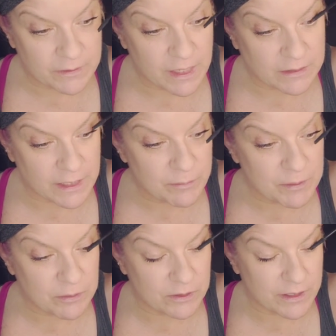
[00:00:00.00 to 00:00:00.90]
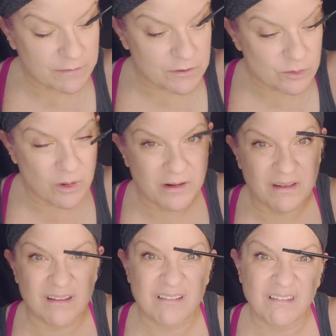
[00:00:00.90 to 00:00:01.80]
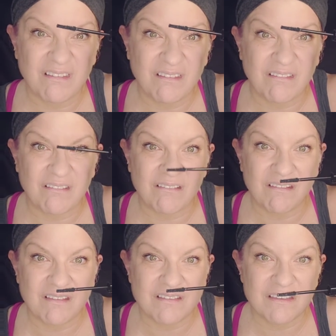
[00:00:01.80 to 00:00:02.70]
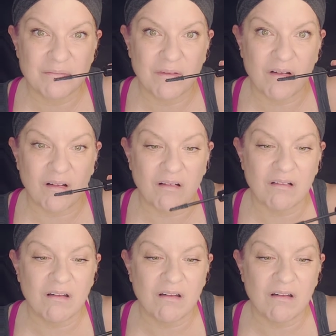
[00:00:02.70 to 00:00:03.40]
Now, a lot of people look at this wand and go, it's small.